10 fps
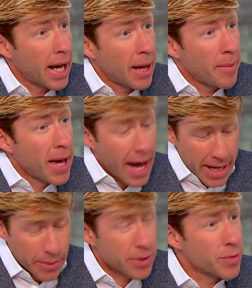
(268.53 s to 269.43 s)
Um, and
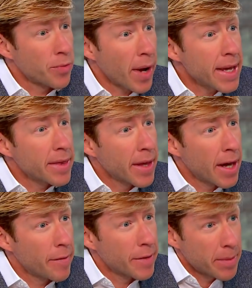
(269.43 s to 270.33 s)
it was right
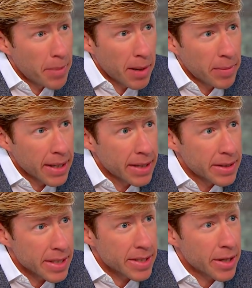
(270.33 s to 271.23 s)
there for the public
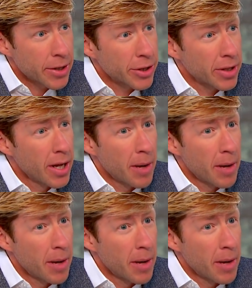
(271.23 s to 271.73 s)
discussion,